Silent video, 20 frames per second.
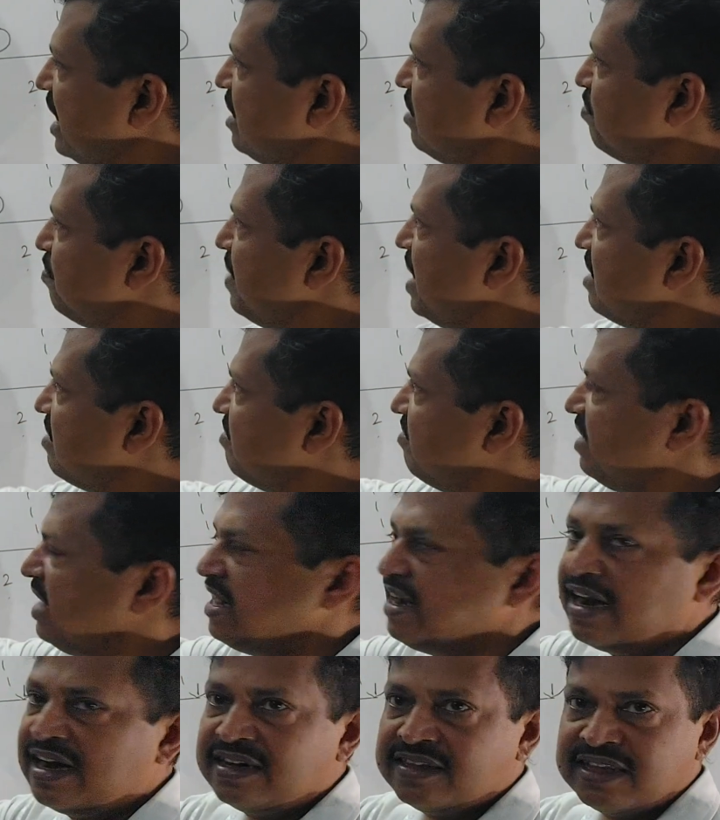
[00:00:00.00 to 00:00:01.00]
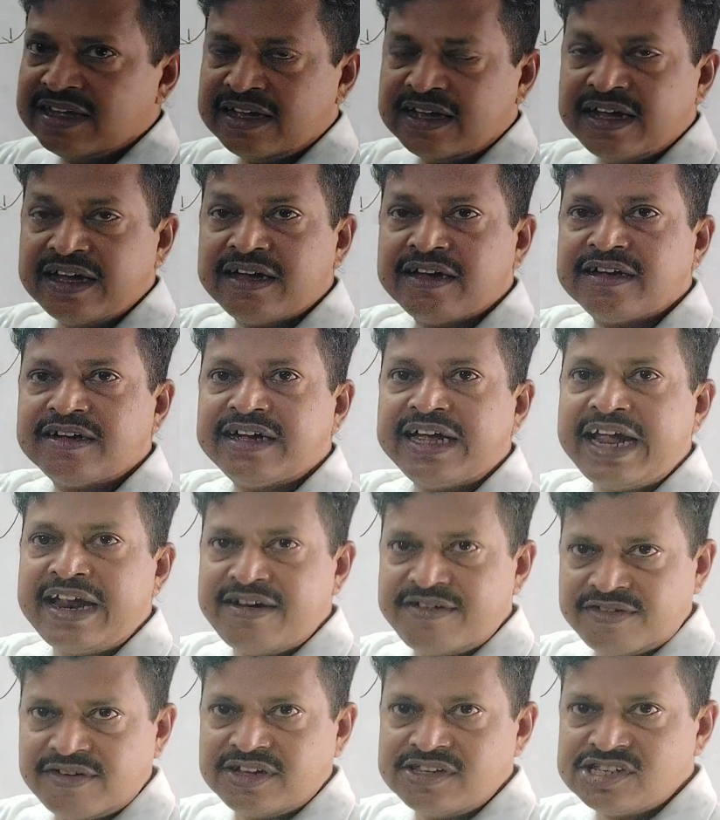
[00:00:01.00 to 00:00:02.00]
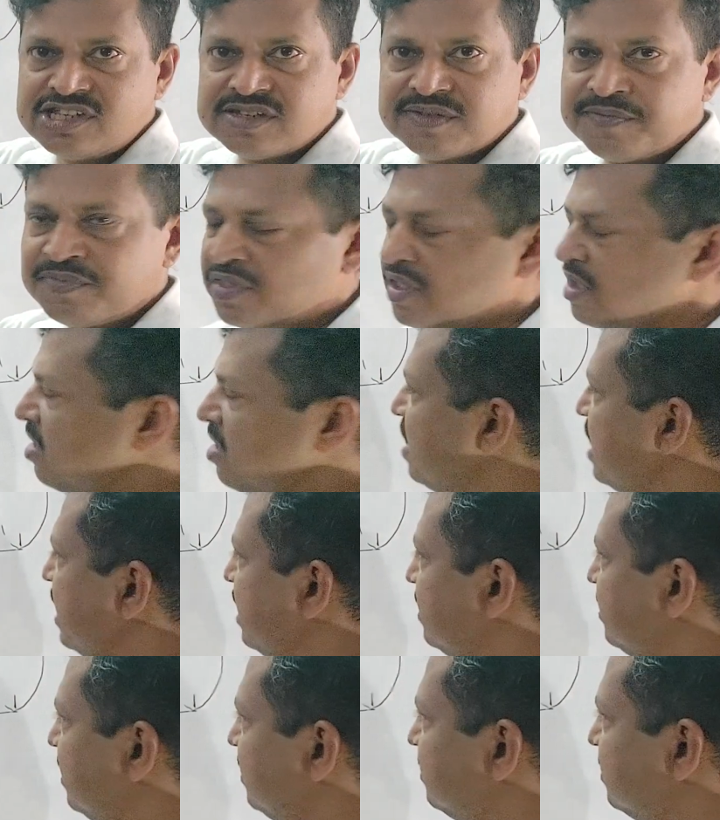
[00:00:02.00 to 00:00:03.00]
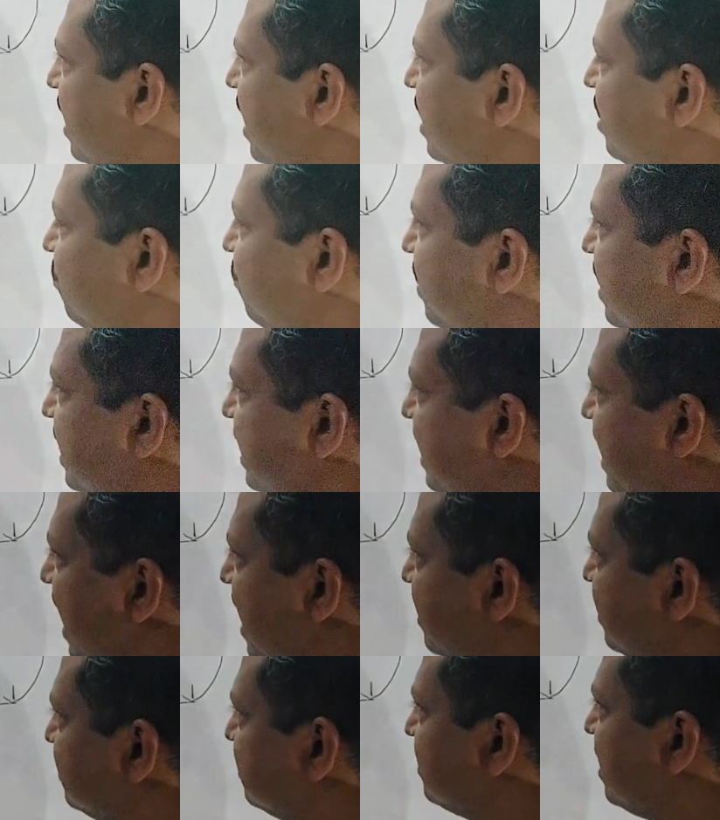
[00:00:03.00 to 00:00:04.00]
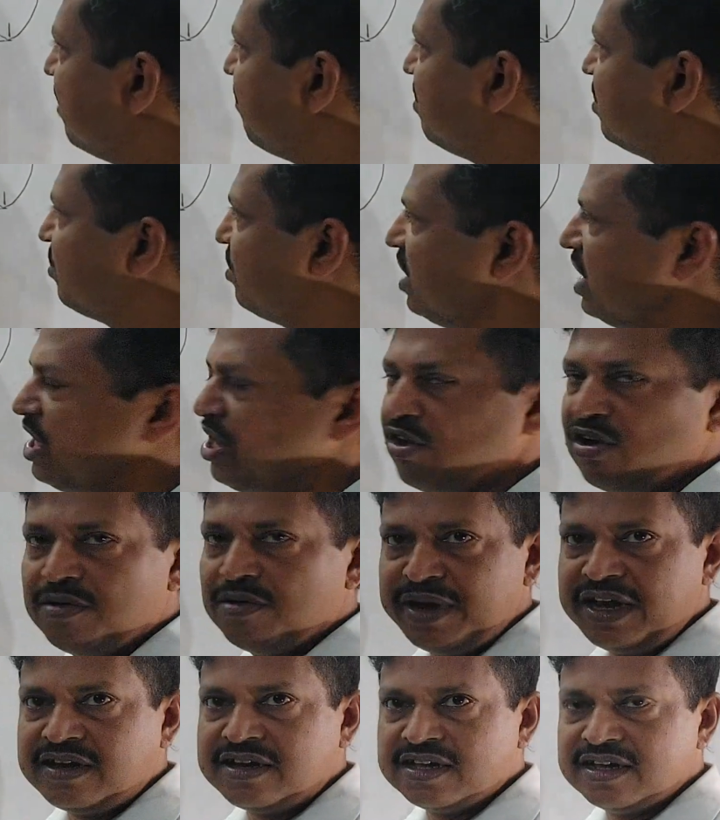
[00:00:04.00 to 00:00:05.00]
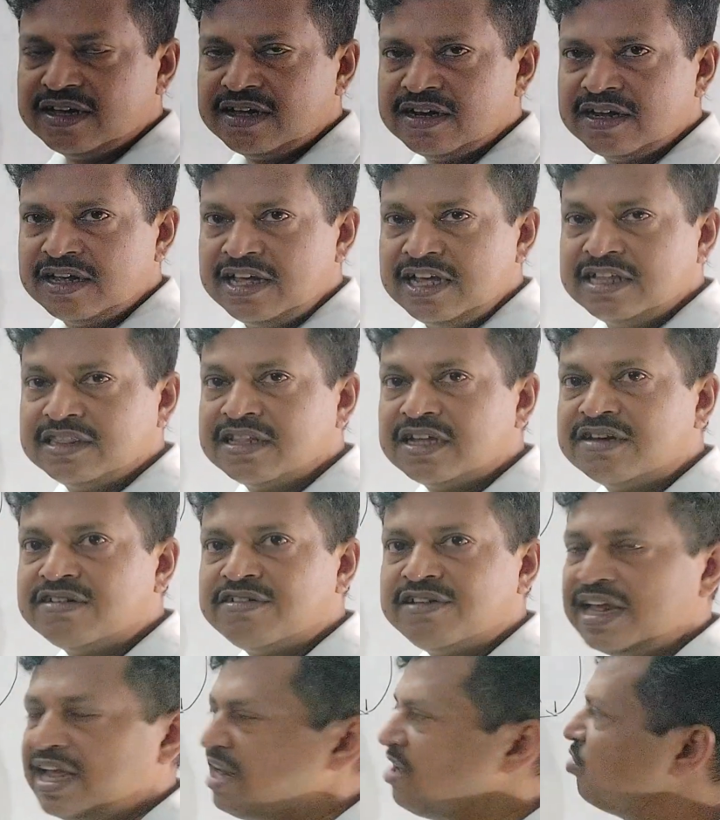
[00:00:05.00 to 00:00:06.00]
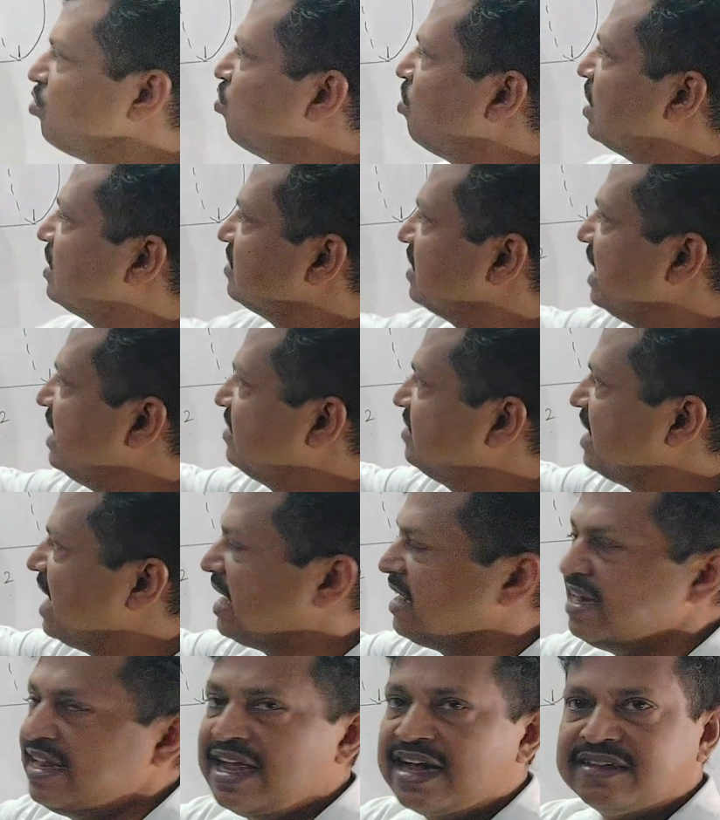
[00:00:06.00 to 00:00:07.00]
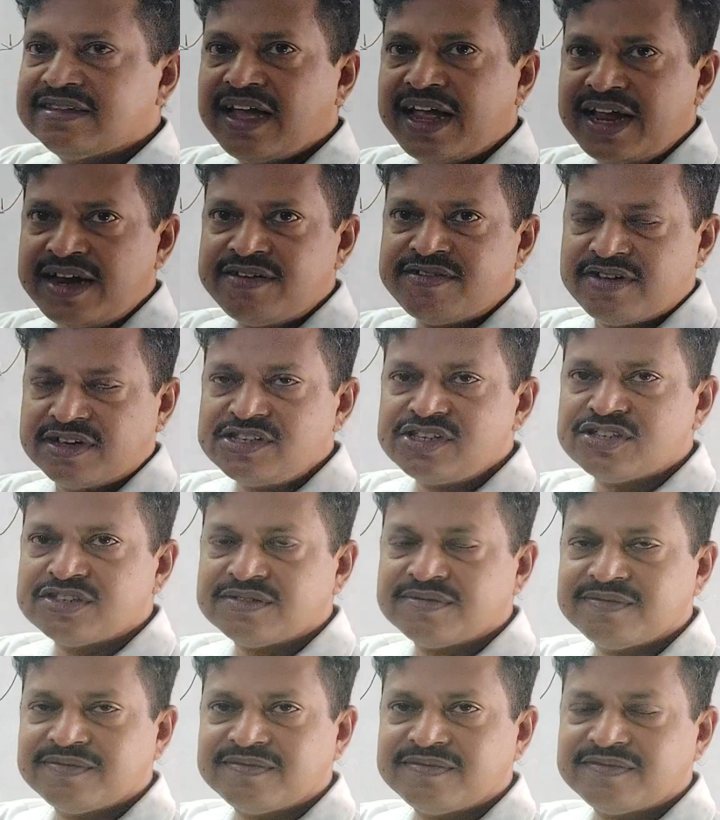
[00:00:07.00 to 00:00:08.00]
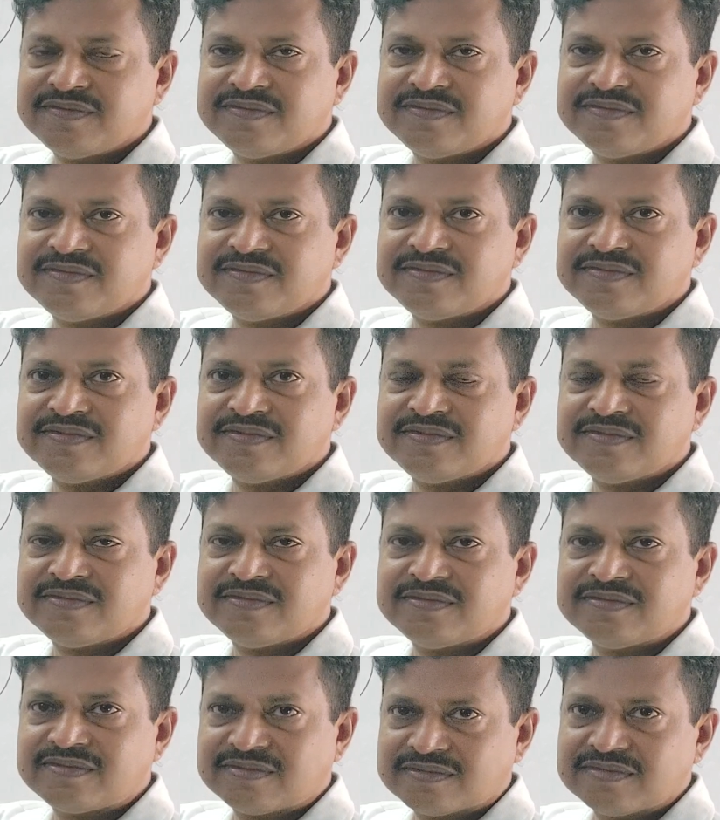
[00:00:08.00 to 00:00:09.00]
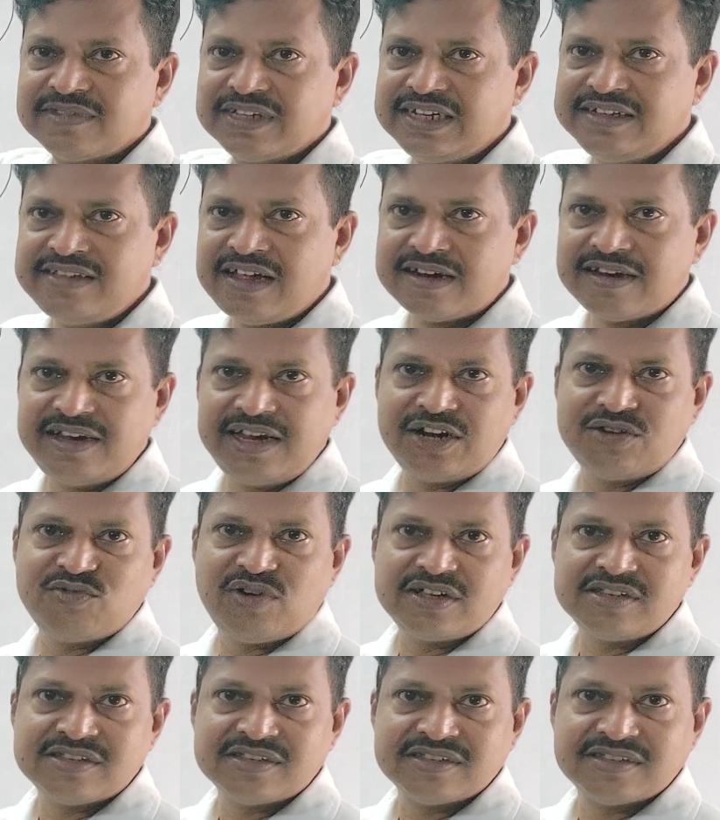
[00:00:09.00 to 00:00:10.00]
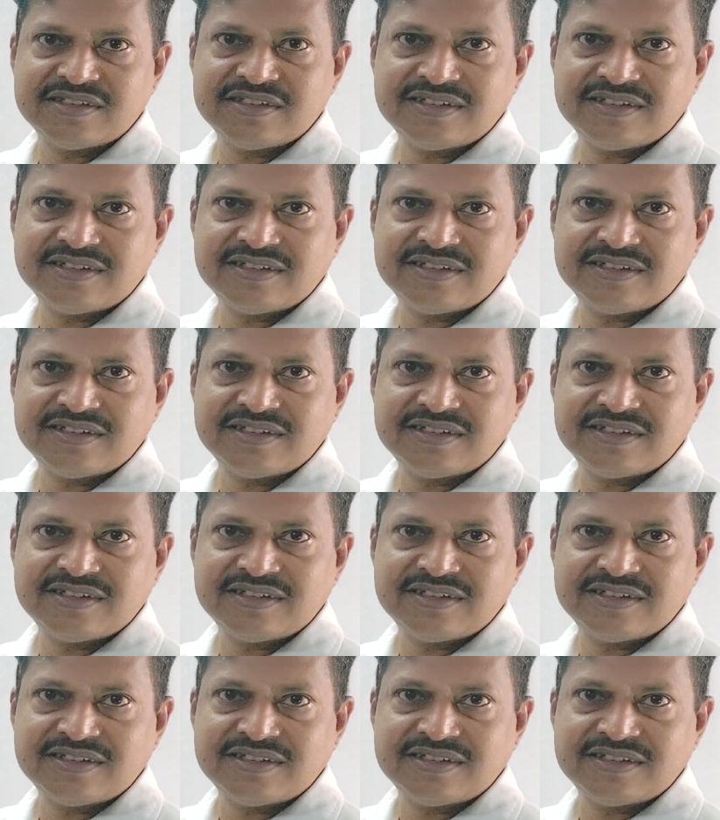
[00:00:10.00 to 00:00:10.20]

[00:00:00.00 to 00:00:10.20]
it made train at the entrance. This side, when cat has traveled 3 kilometers, the train was exactly at the entrance. Is that clear to us?